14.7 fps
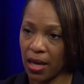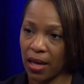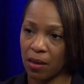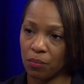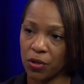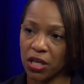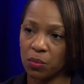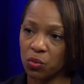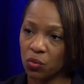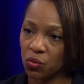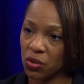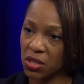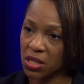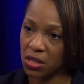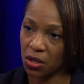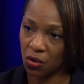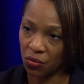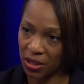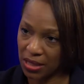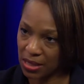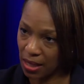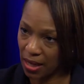And people were so
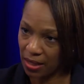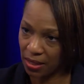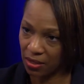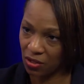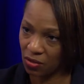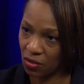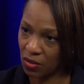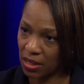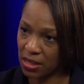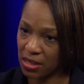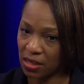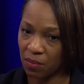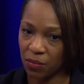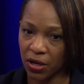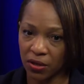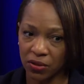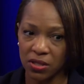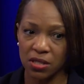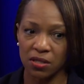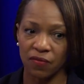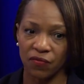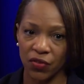excited. You know, they said, Mayor, this
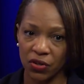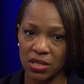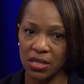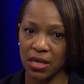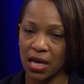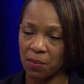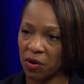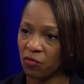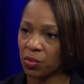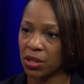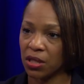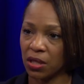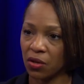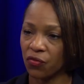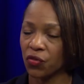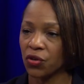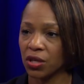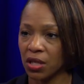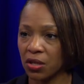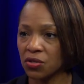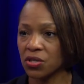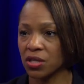is the first time I've been here for
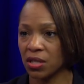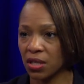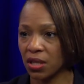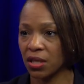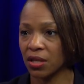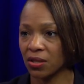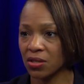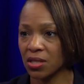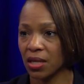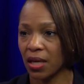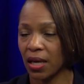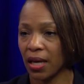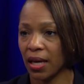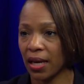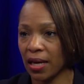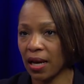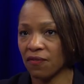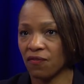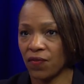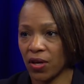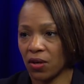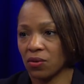years and years, and I
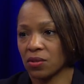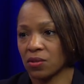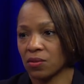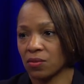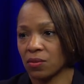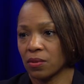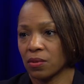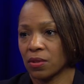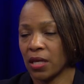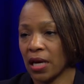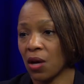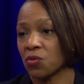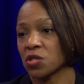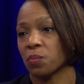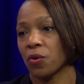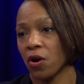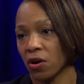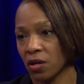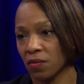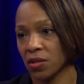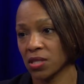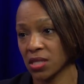felt that I was
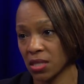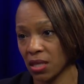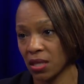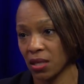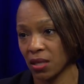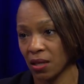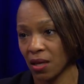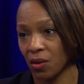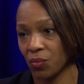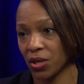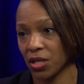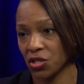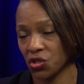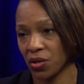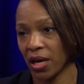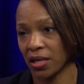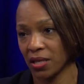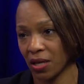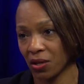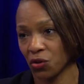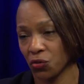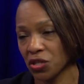part of the city because you had
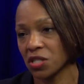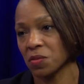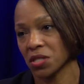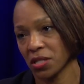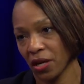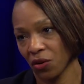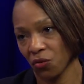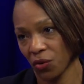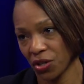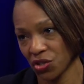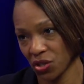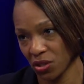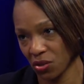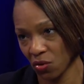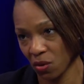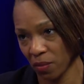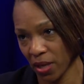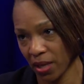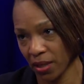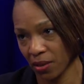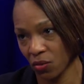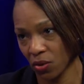de Christmas decorations on
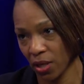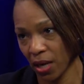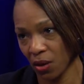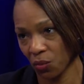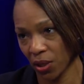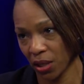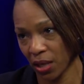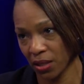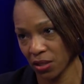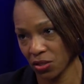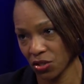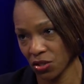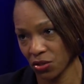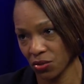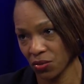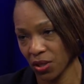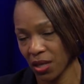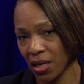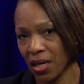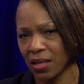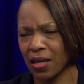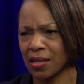my on Highway 92.
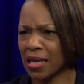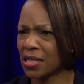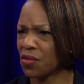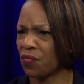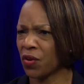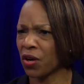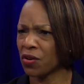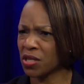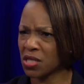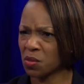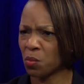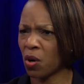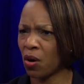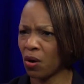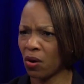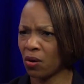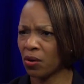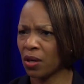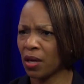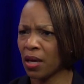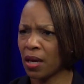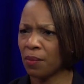Now that's very small,
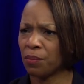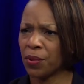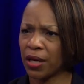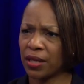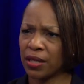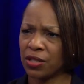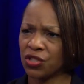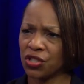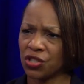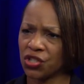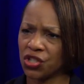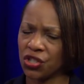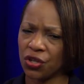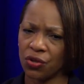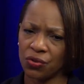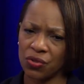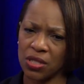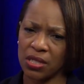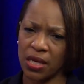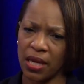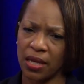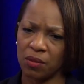but it just shows
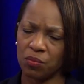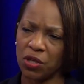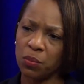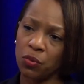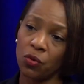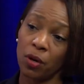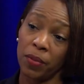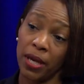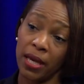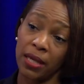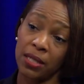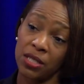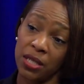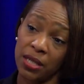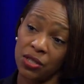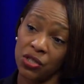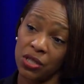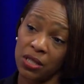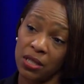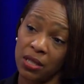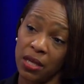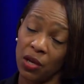that people are paying
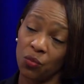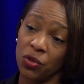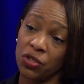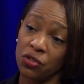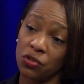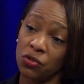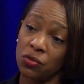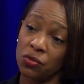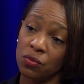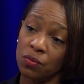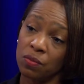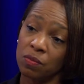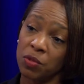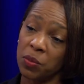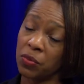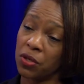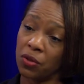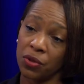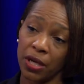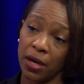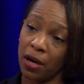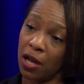attention. And when you people
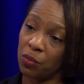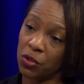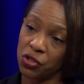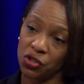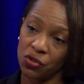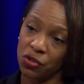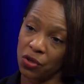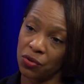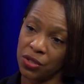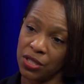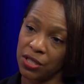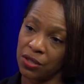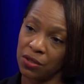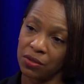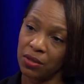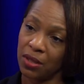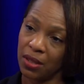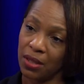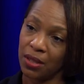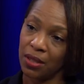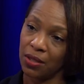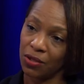don't care how much you know until
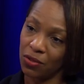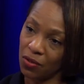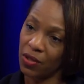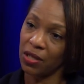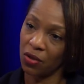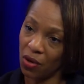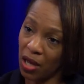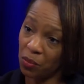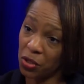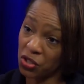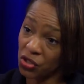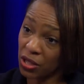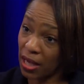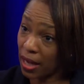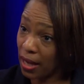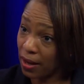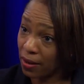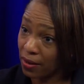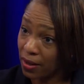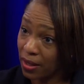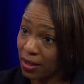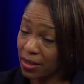you know they know how much you
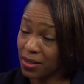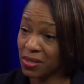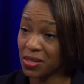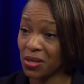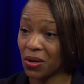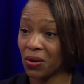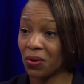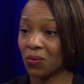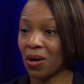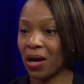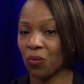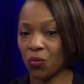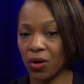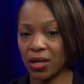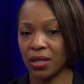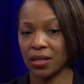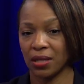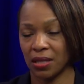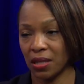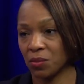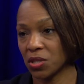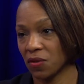care. Mm -hmm. So I wanted
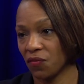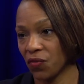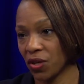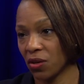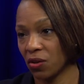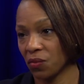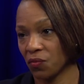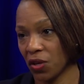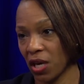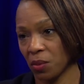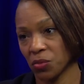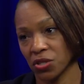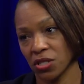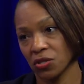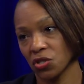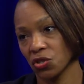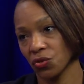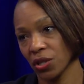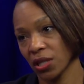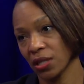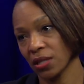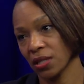them to feel Campbellton
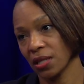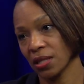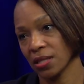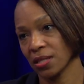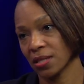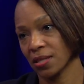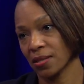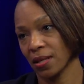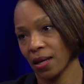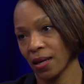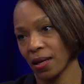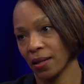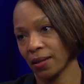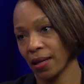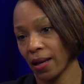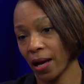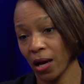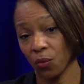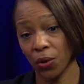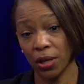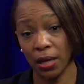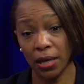Street is uh,
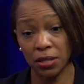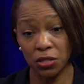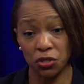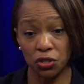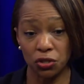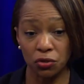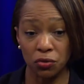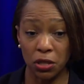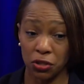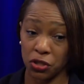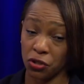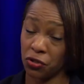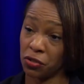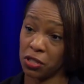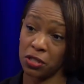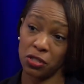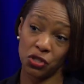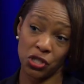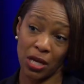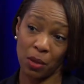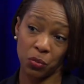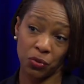Highway 92 that turns into
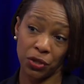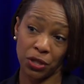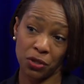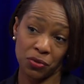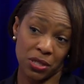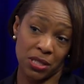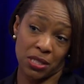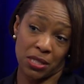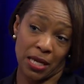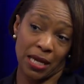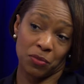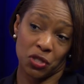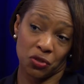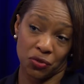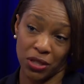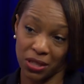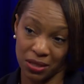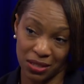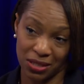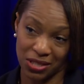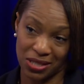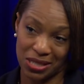Chapel Hill. It's the same street.
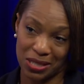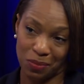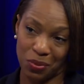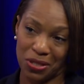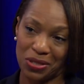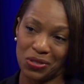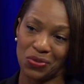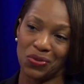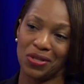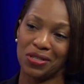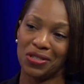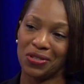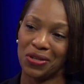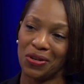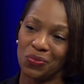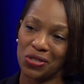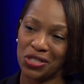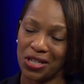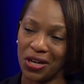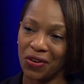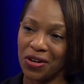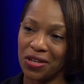It just depends on you know which
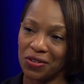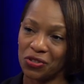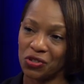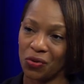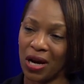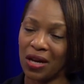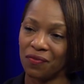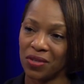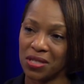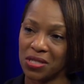area you're driving.